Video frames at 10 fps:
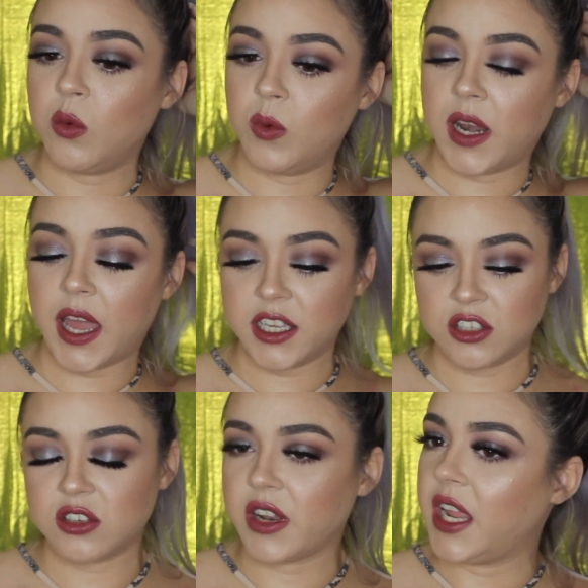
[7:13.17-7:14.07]
when I
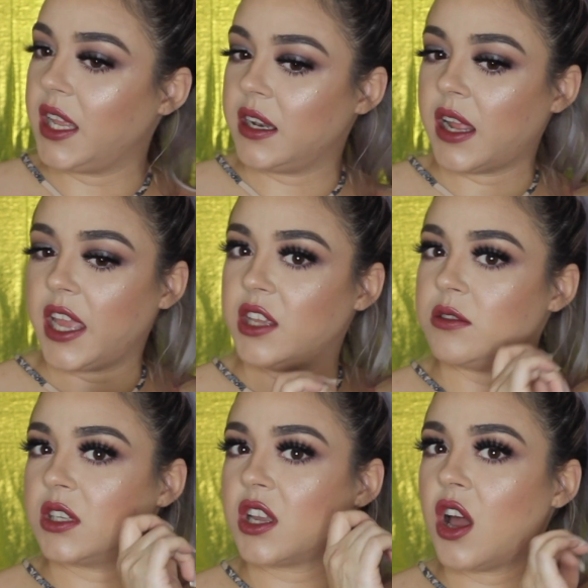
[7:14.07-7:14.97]
straighten, I
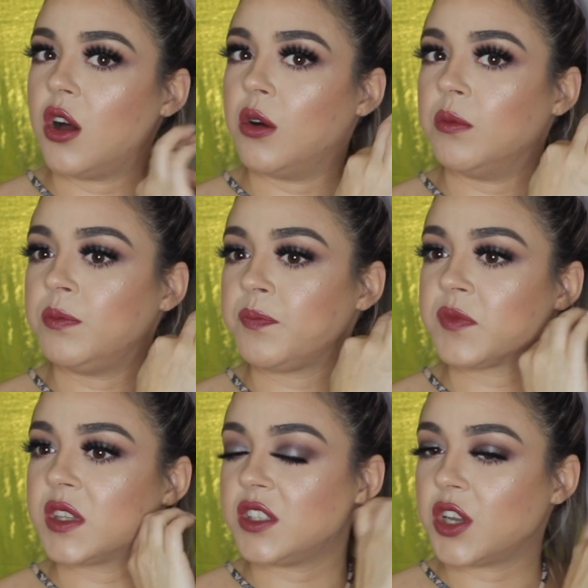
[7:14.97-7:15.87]
use a comb
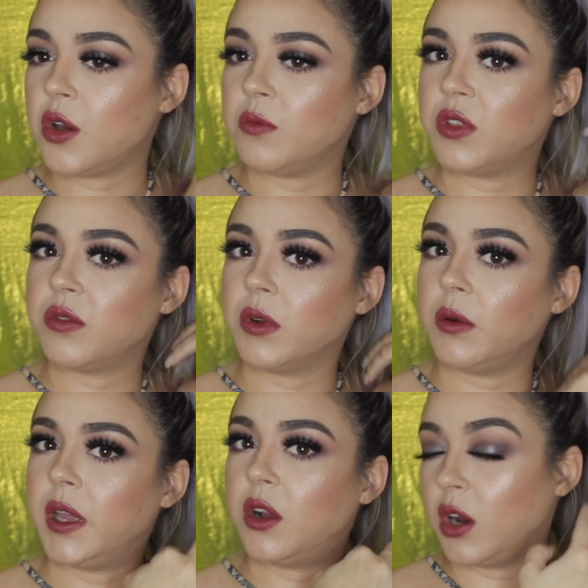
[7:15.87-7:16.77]
to comb
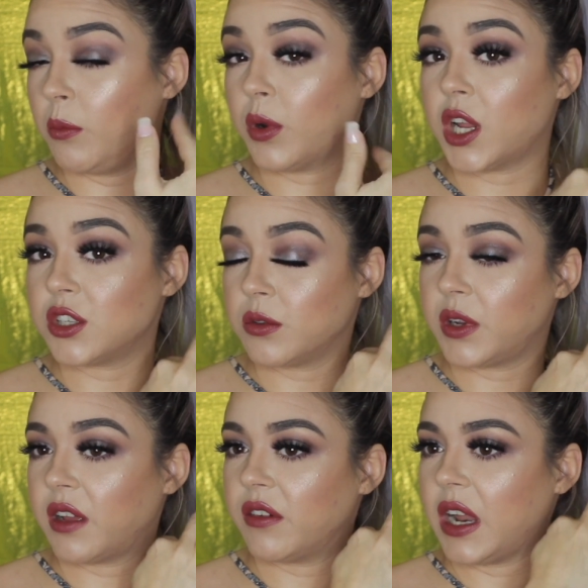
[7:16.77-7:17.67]
through it, or a brush or
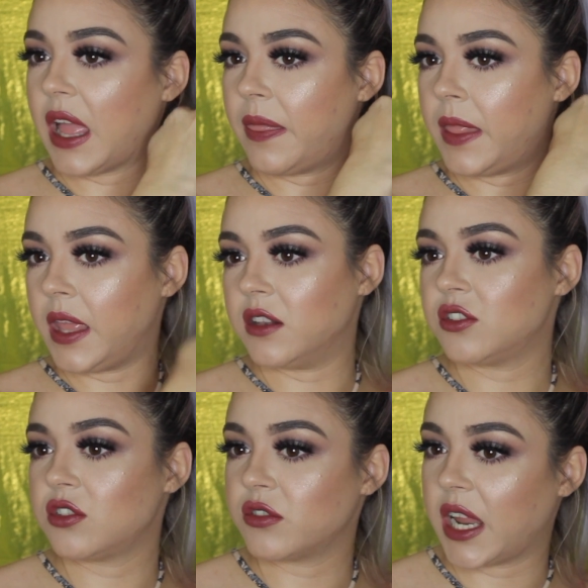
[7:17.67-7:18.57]
whatever, and then
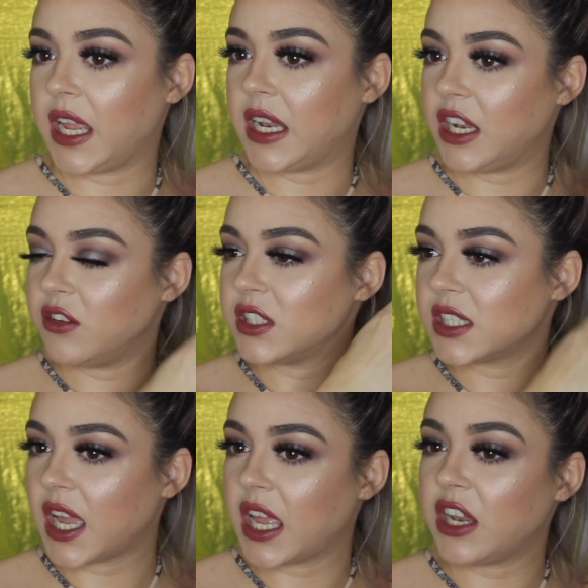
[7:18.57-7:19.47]
straighten.
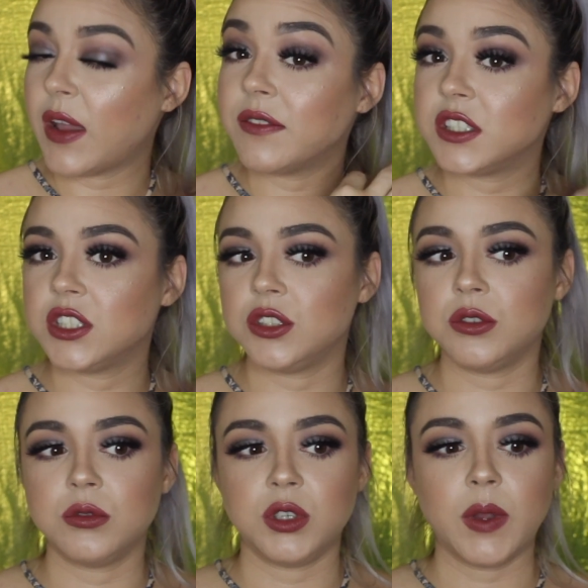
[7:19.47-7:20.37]
And you have
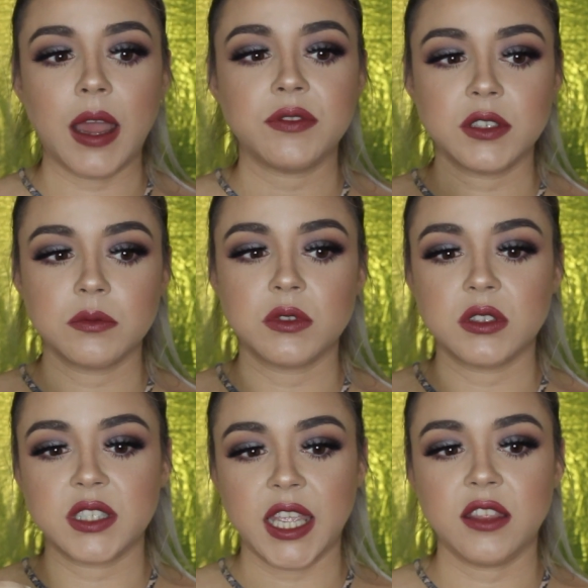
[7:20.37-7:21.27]
to
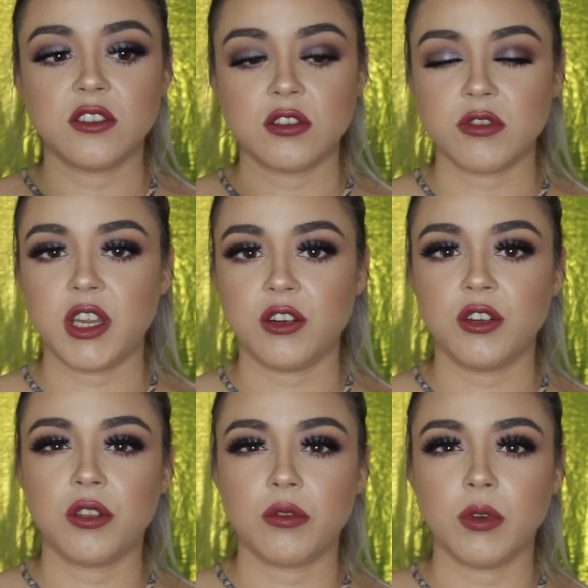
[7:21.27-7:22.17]
take the
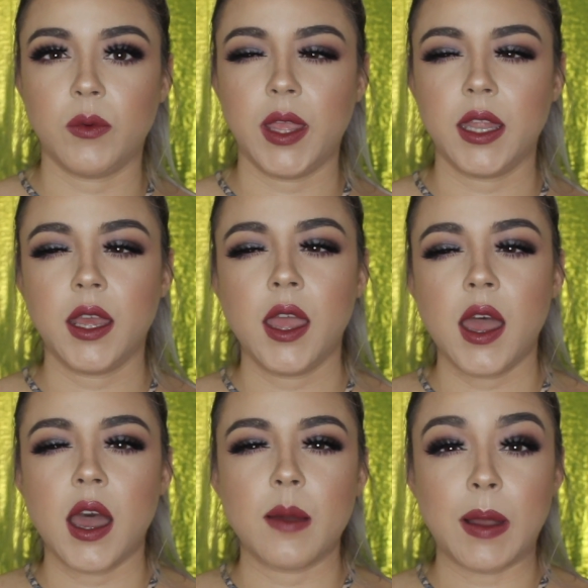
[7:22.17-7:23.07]
straightener through it
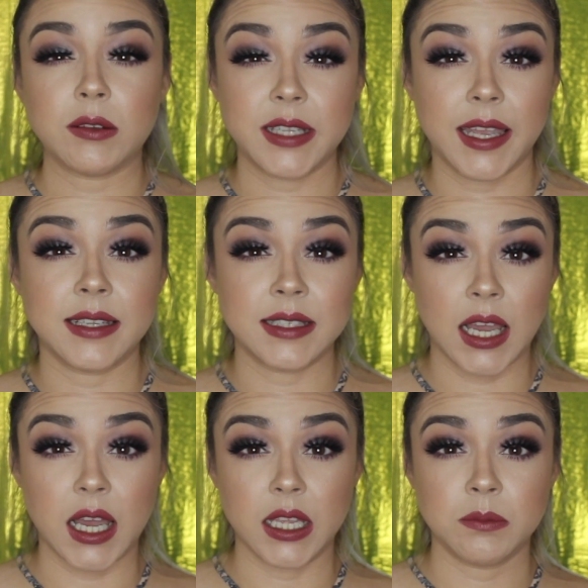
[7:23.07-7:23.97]
about 10
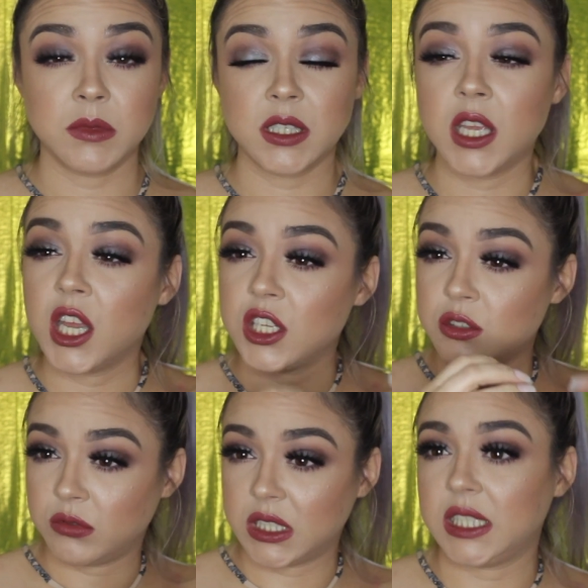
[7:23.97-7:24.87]
times
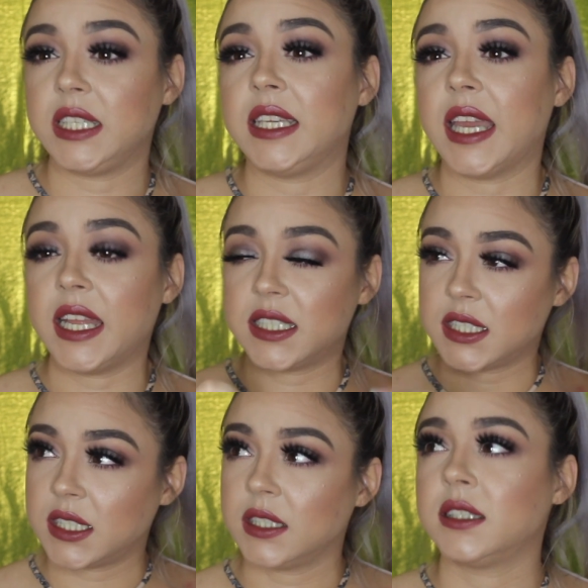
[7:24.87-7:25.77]
to really
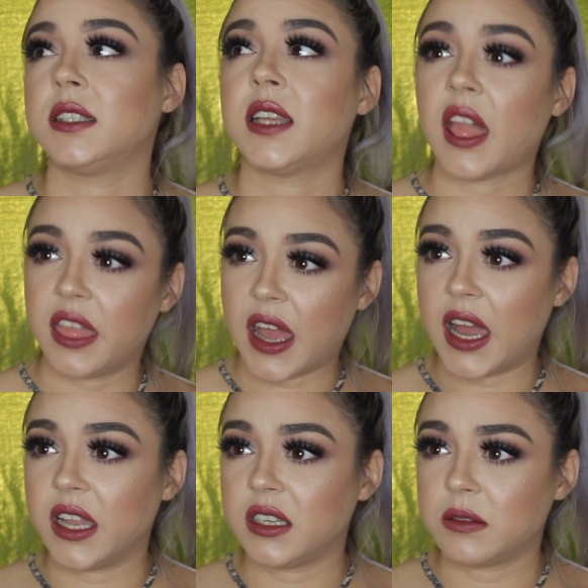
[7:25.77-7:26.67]
get
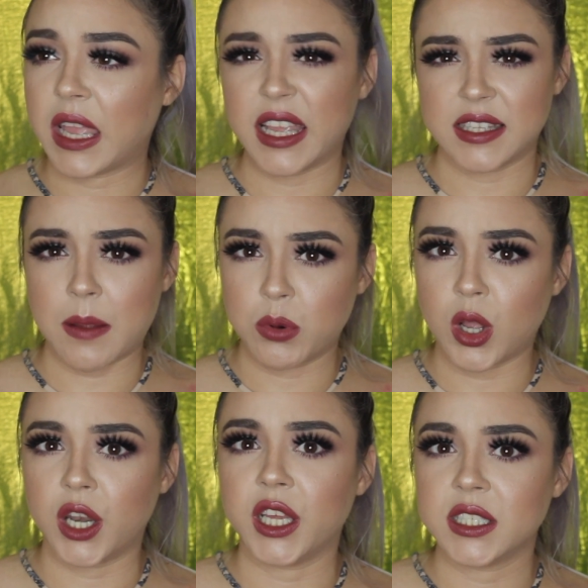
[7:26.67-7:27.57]
that, I guess, that
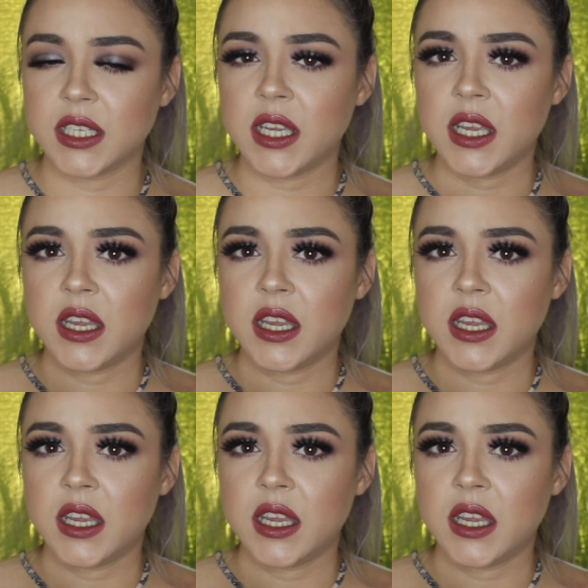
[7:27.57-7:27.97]
product